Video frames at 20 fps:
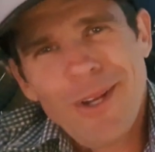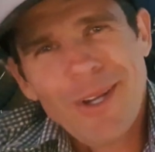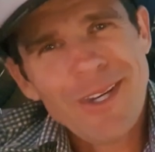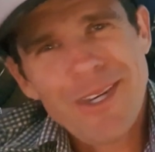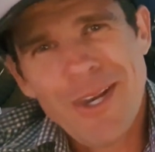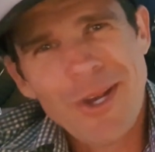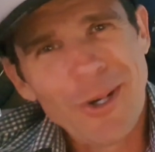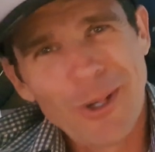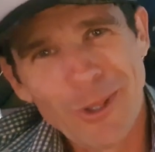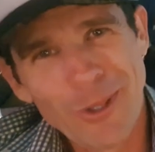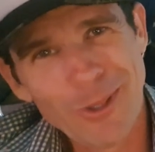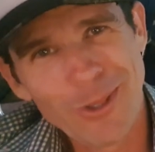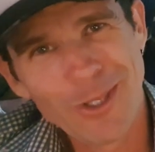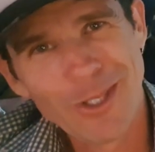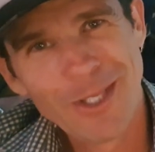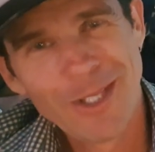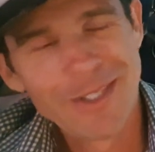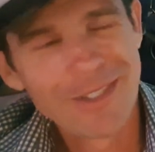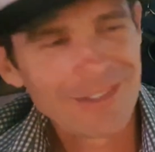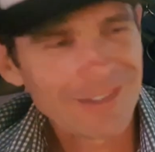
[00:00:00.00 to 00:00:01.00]
no.
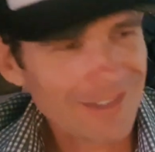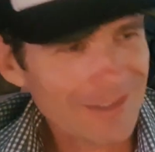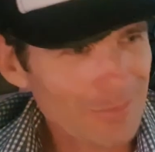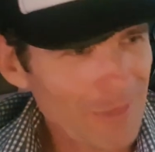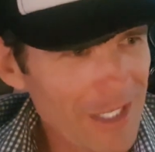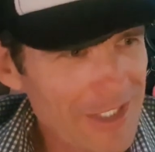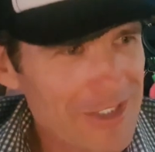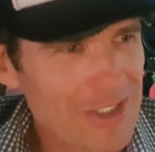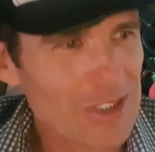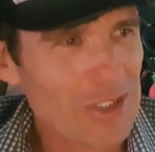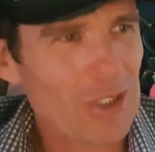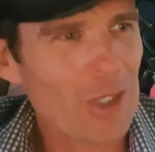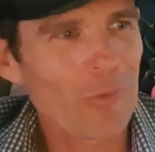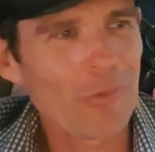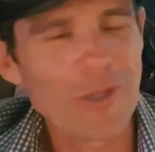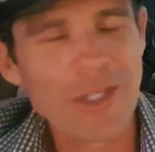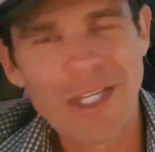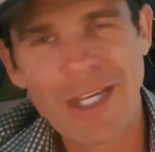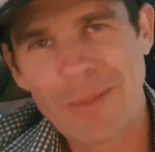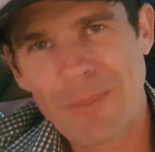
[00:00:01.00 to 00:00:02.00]
Smash a
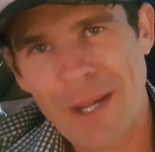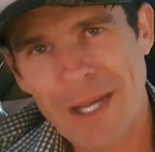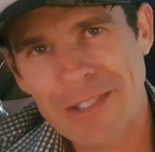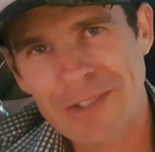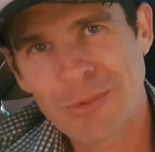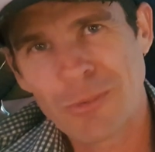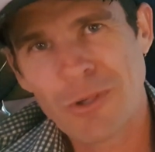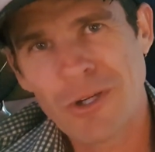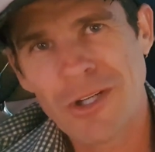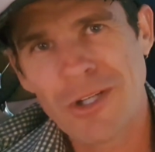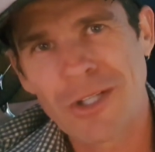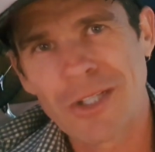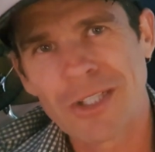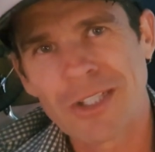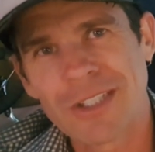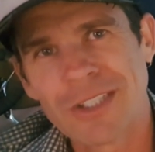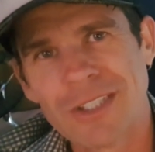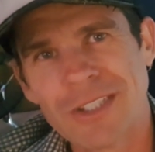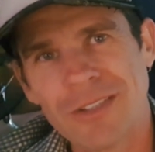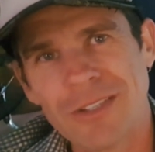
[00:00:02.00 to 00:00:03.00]
coffee, get back to work,
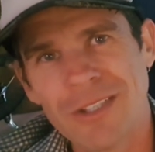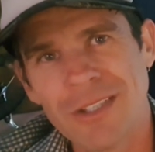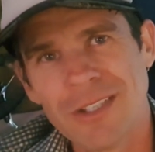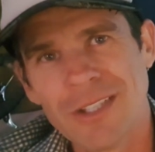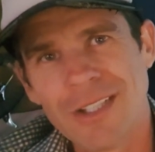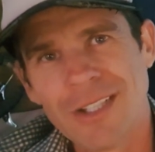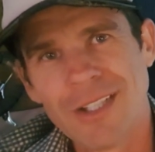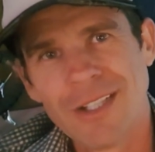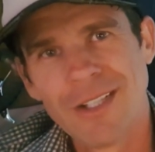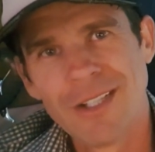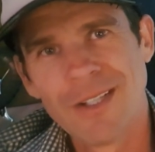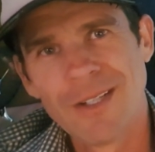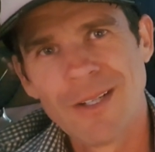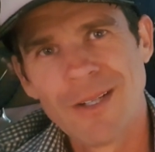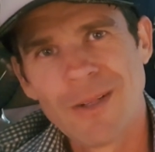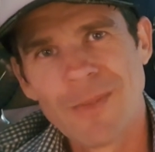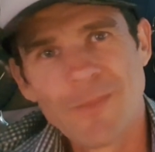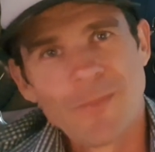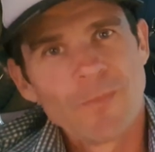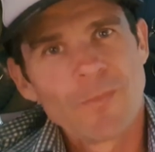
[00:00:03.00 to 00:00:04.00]
you know?
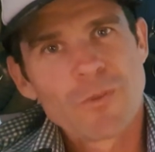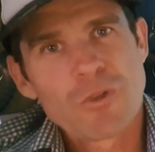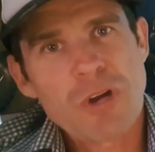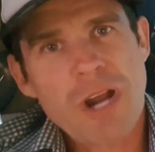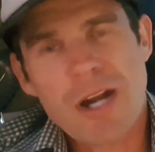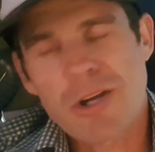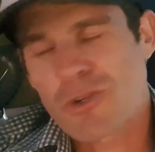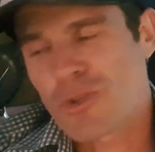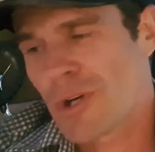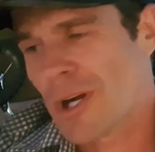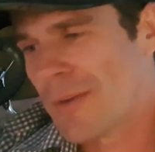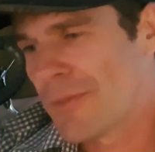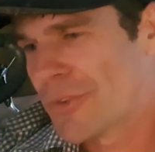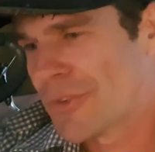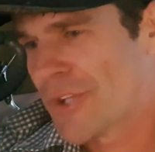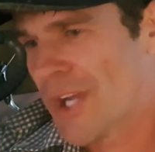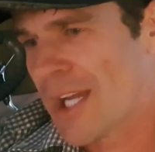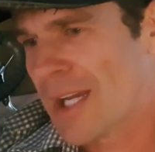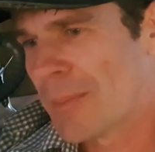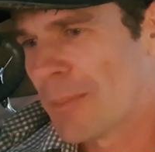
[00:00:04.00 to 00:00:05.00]
Truck drivers
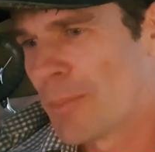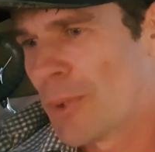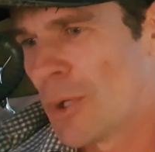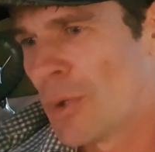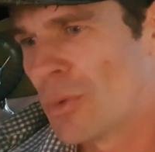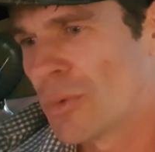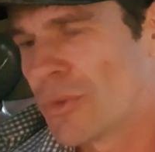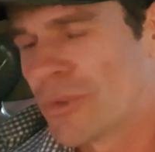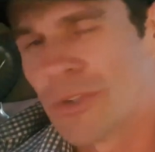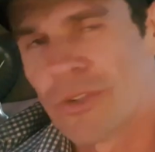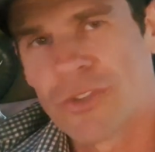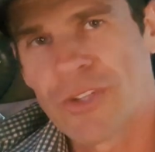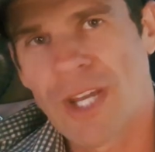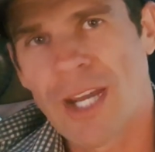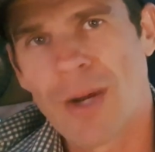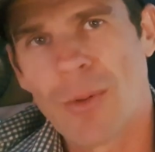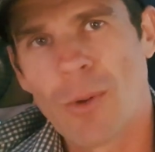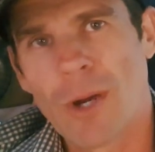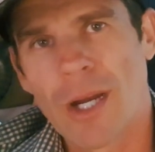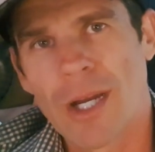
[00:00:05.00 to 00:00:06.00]
taking pills to
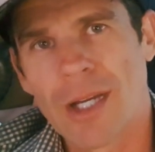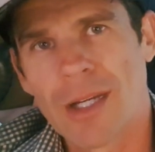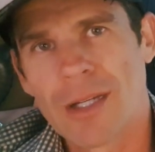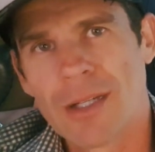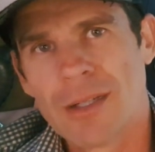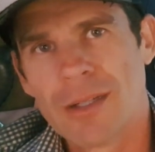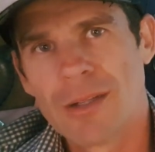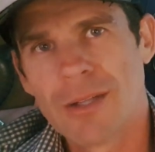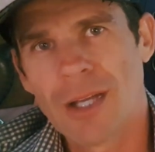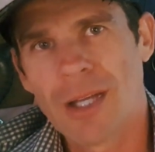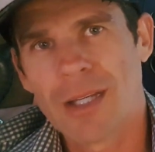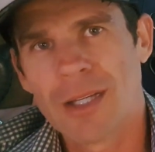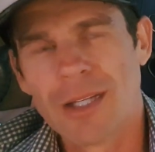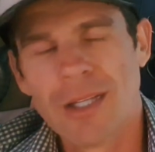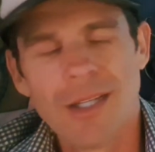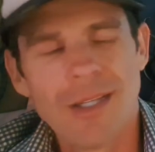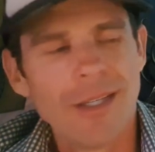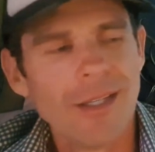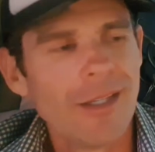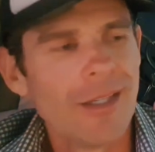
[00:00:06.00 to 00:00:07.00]
stay awake. Like,
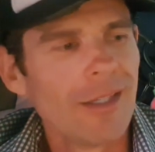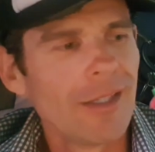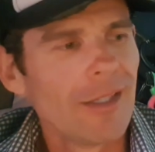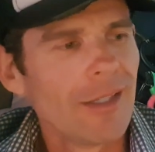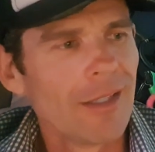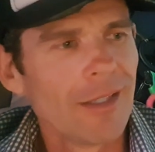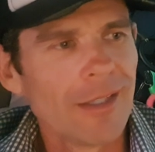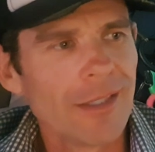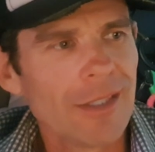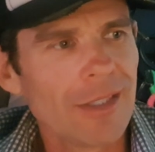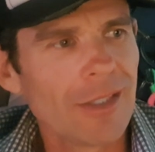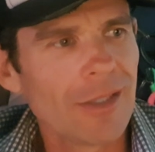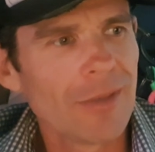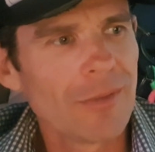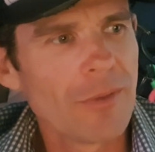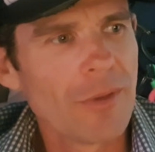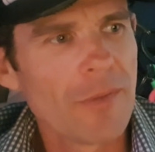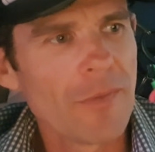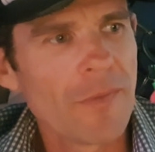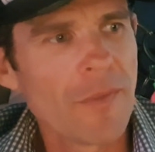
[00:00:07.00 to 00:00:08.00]
you
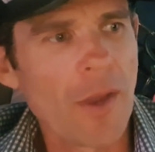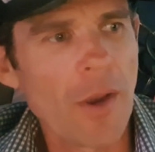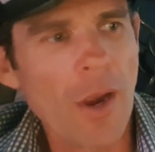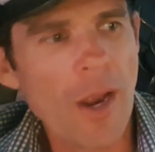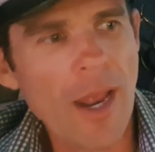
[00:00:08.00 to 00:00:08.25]
know,